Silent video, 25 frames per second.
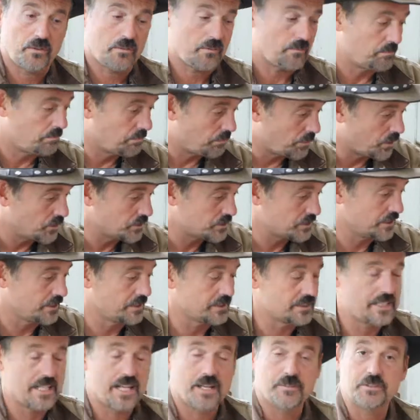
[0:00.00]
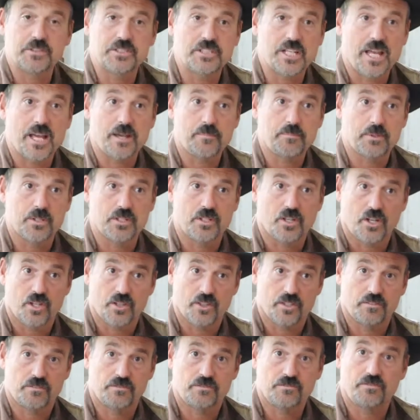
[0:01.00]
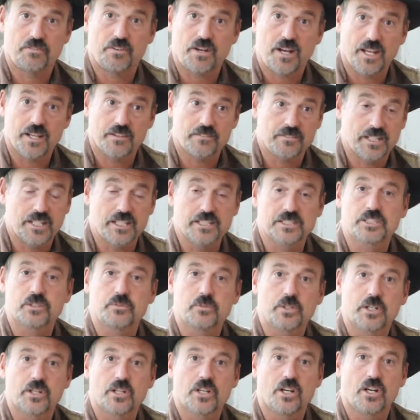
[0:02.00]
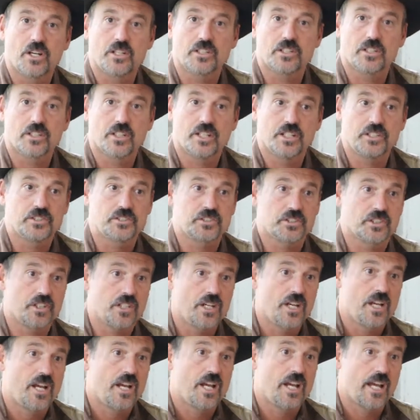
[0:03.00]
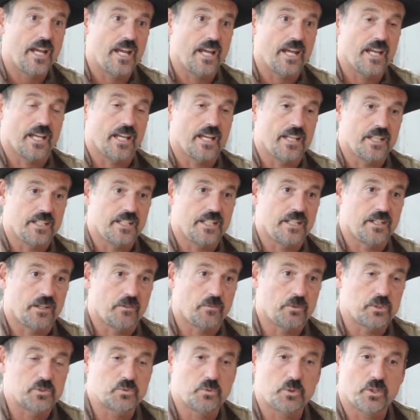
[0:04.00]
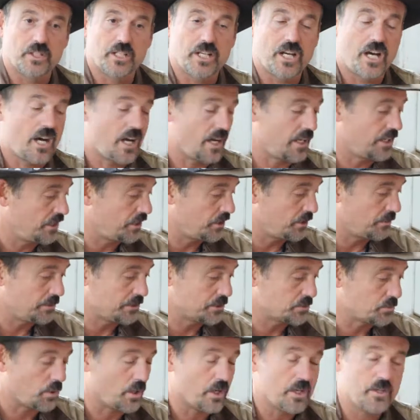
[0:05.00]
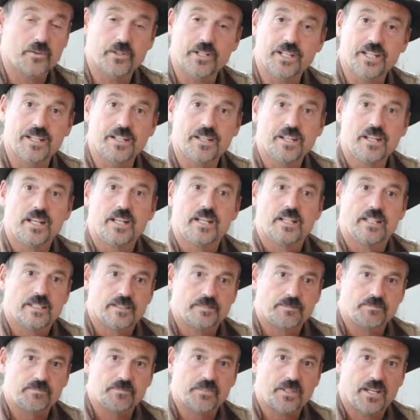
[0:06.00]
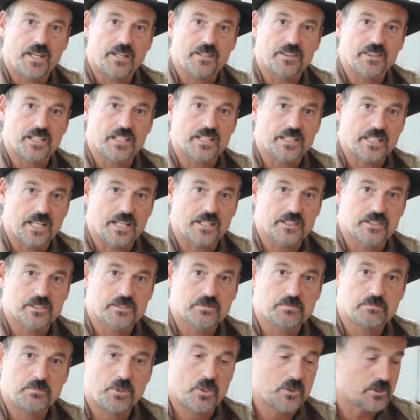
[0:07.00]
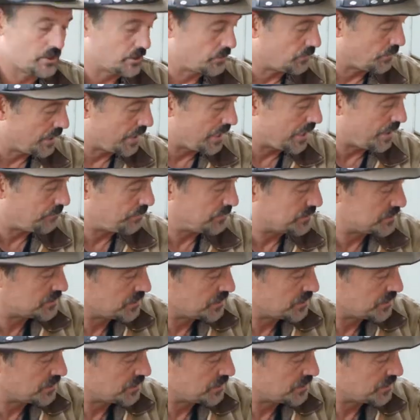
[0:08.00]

most of this damage happened on the 5 days that we were gone to Glacier and it was really hot and nobody's watering it, I think that is mostly what happened.